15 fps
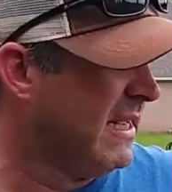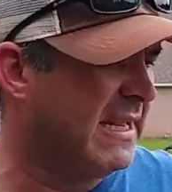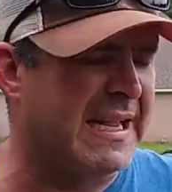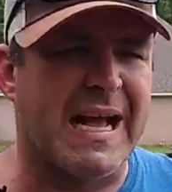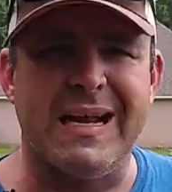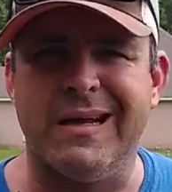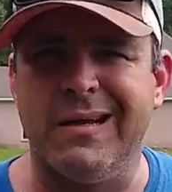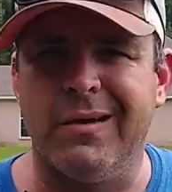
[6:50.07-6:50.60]

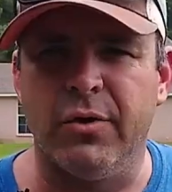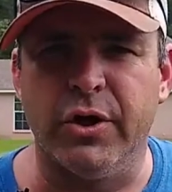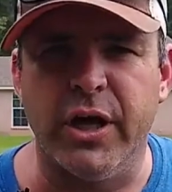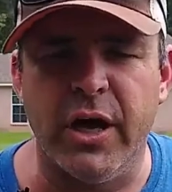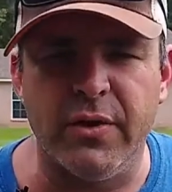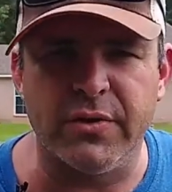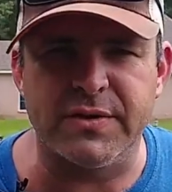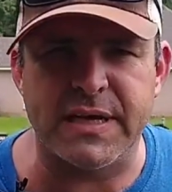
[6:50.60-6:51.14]
kind of on the
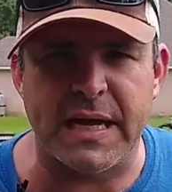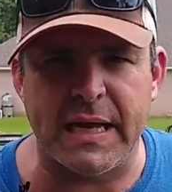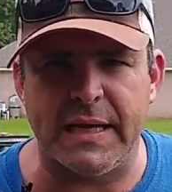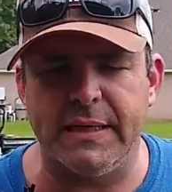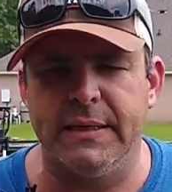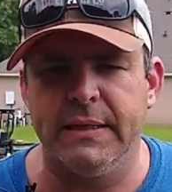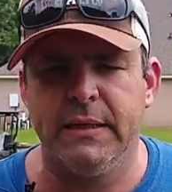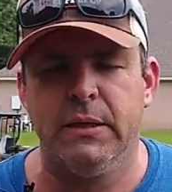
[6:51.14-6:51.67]
other side,
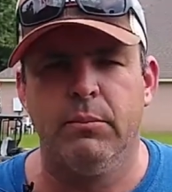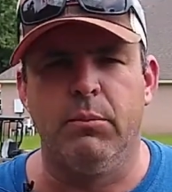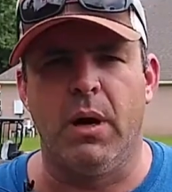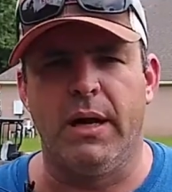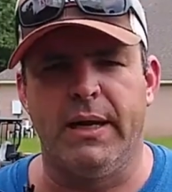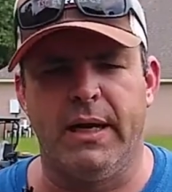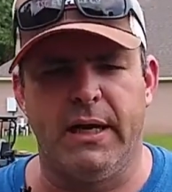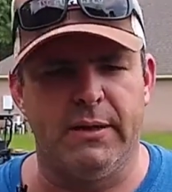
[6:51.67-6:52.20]

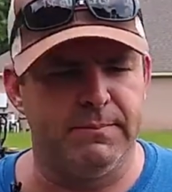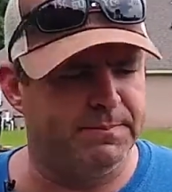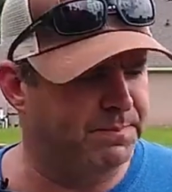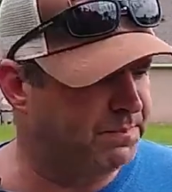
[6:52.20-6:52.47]
but